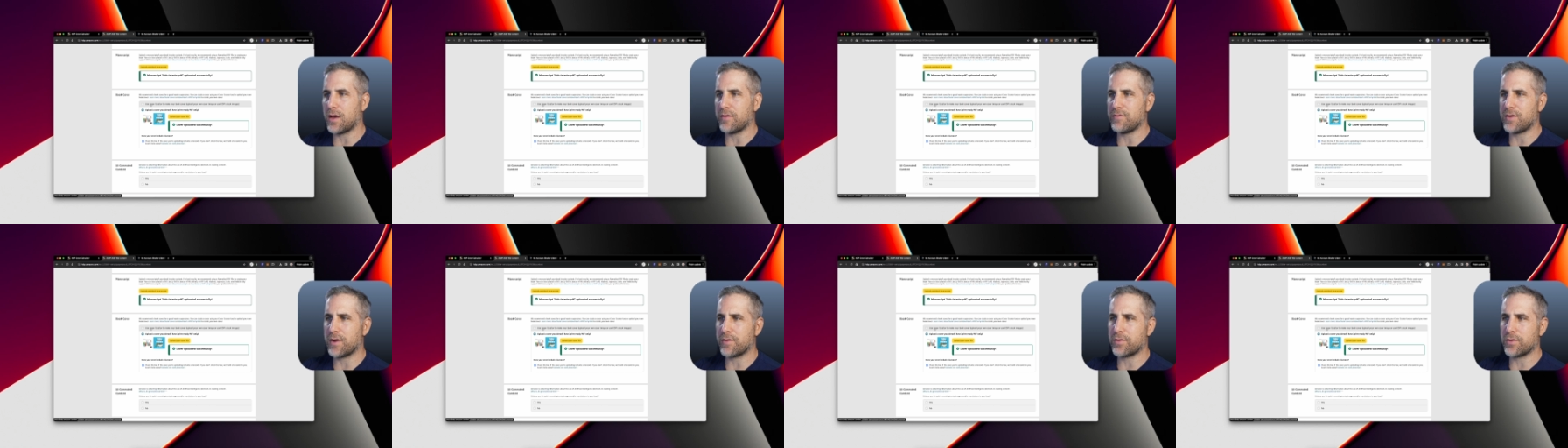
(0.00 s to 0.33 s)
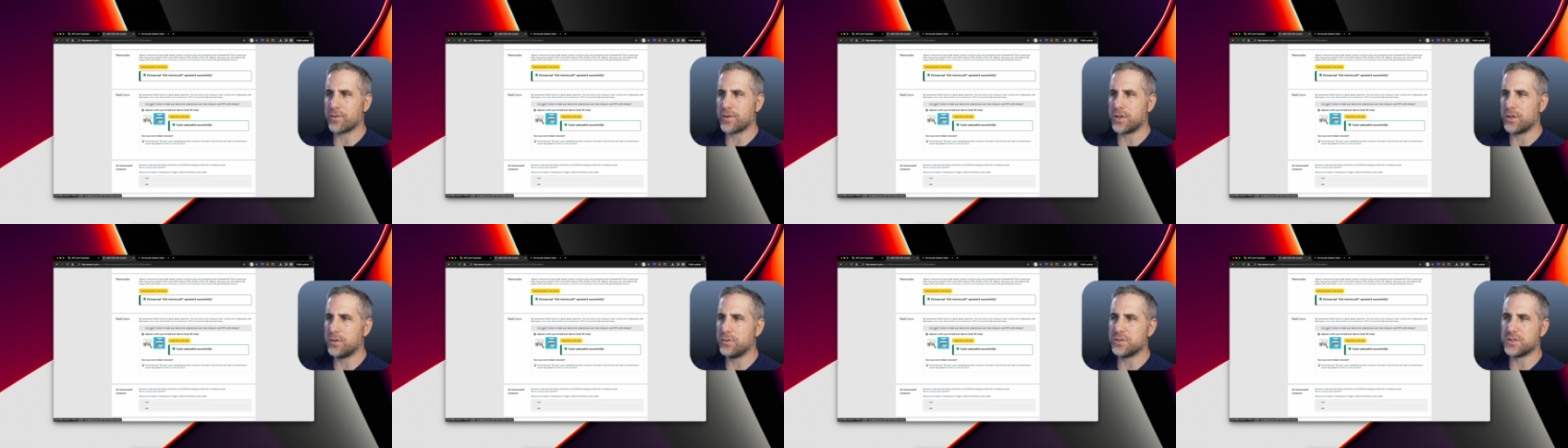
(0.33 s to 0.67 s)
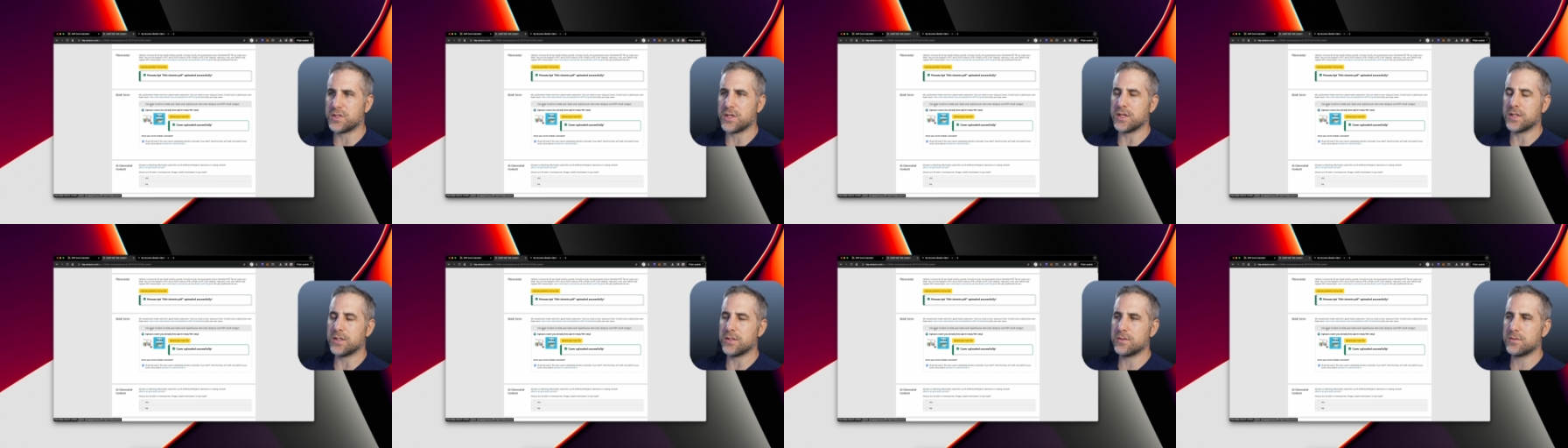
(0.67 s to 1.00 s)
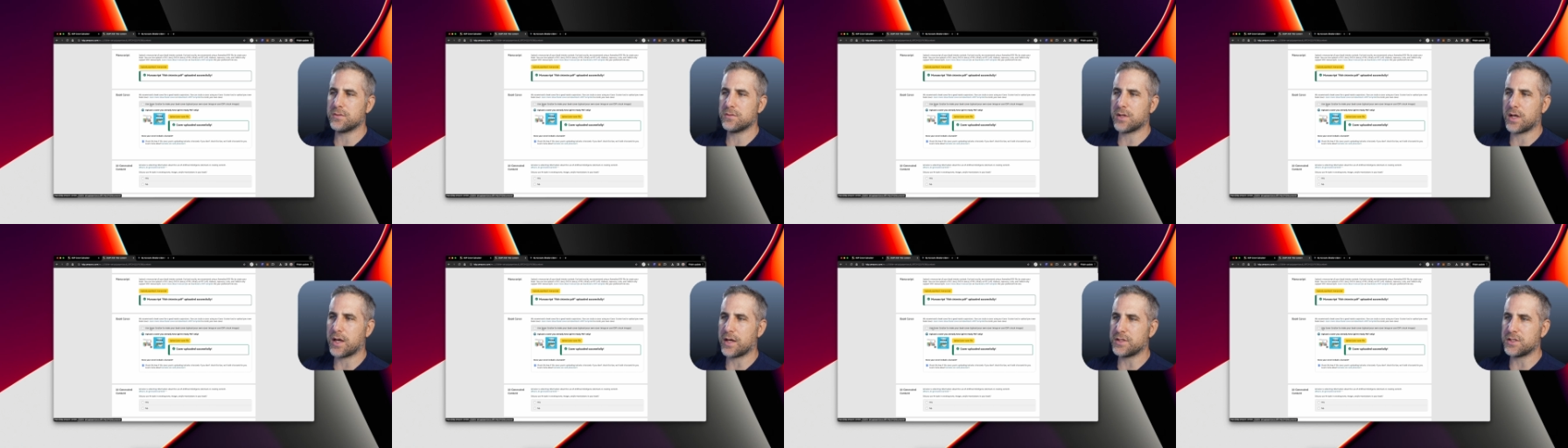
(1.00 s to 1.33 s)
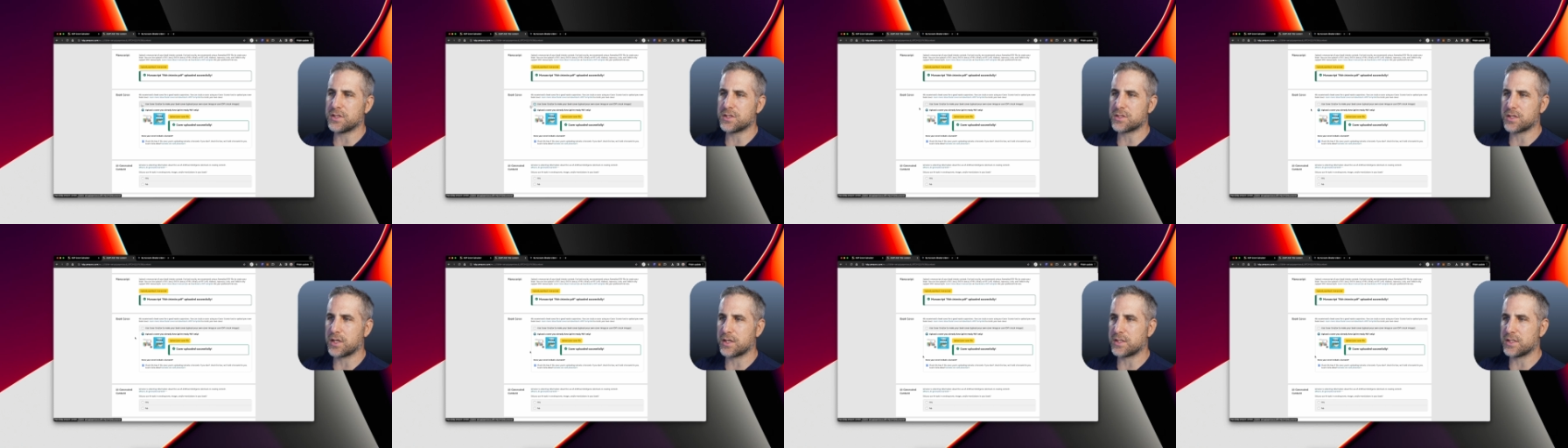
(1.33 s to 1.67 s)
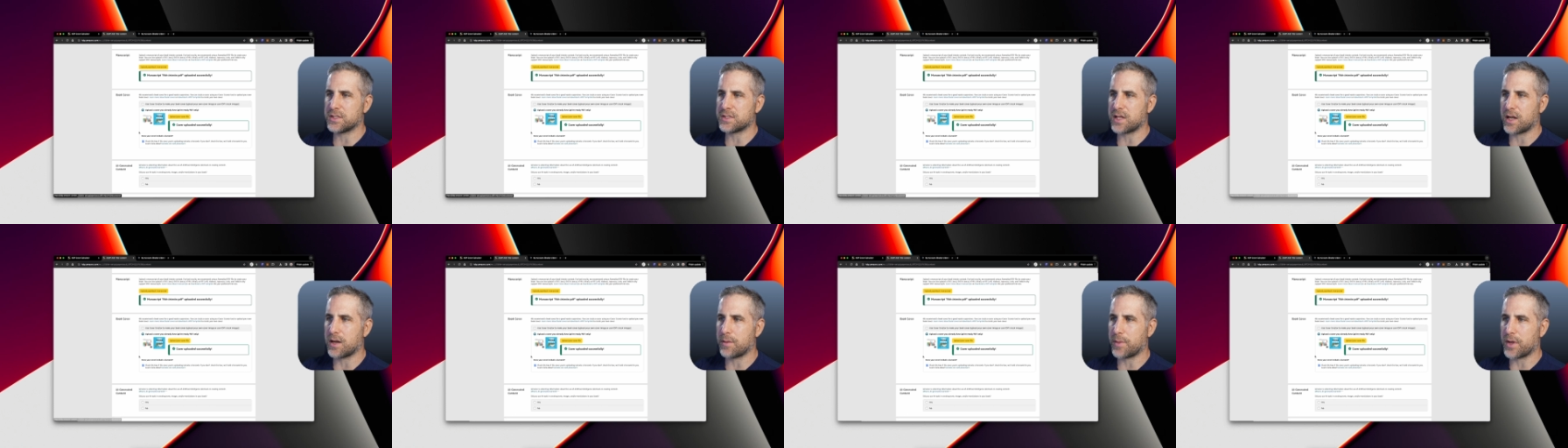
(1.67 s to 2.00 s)
I've never used it. I just like to
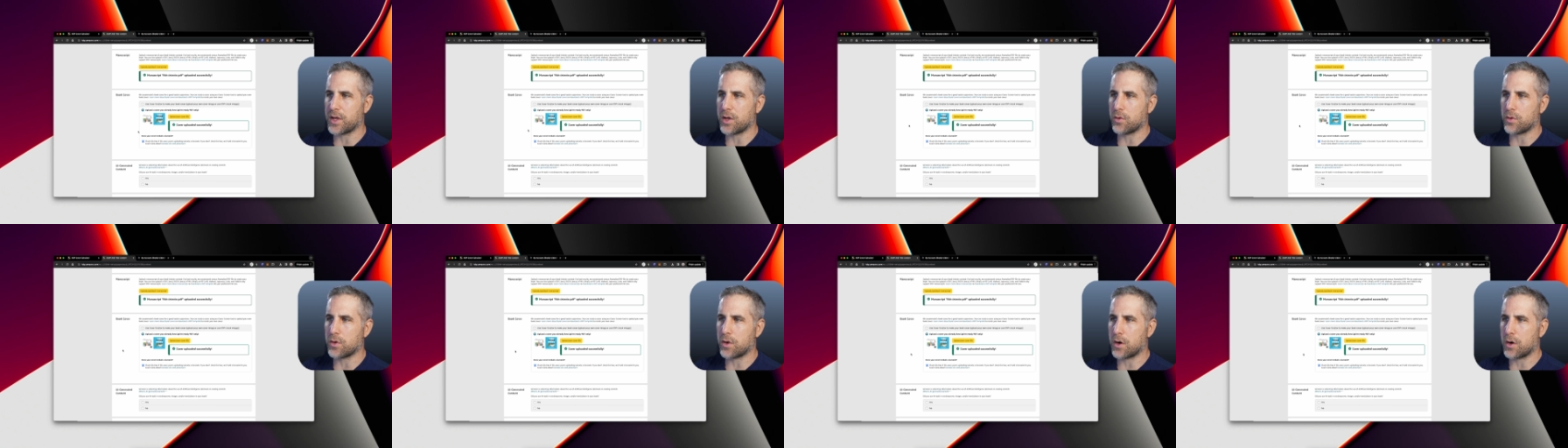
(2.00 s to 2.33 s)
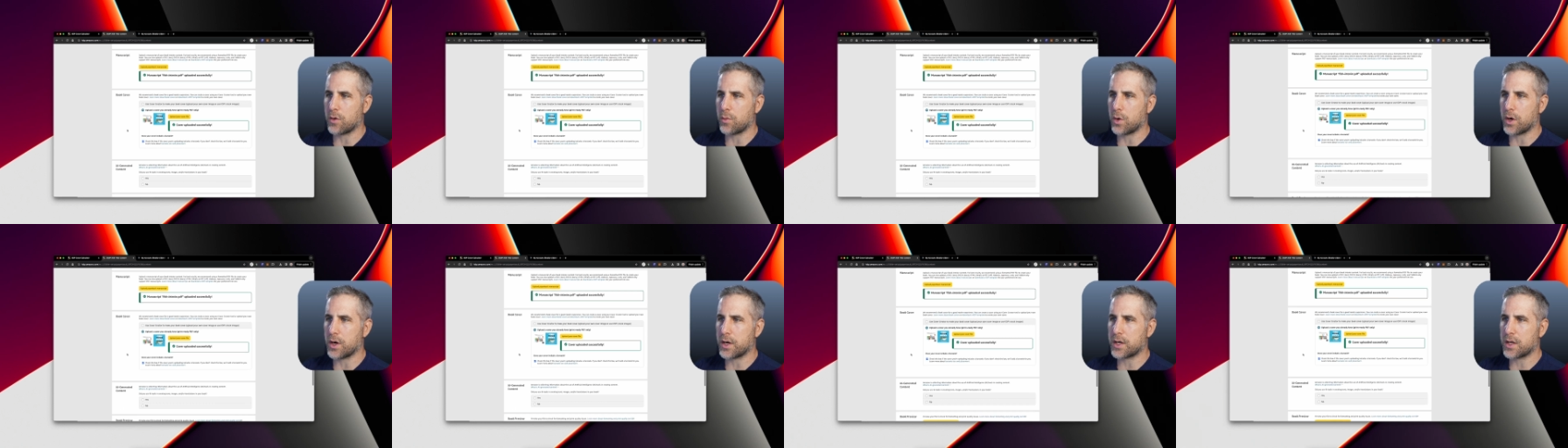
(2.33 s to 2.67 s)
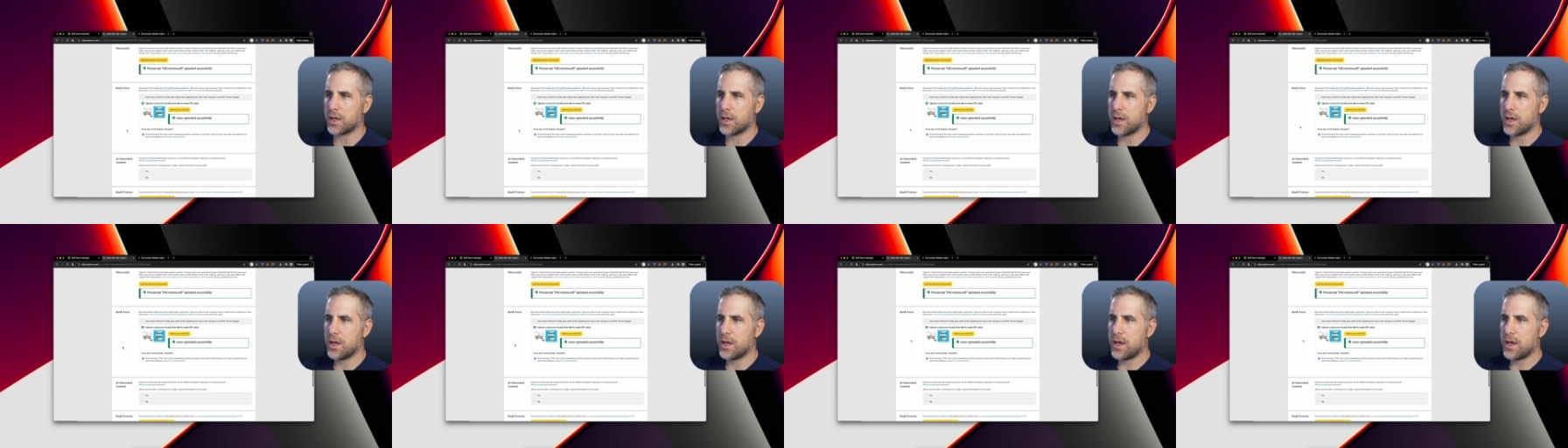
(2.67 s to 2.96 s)
set up my own artwork.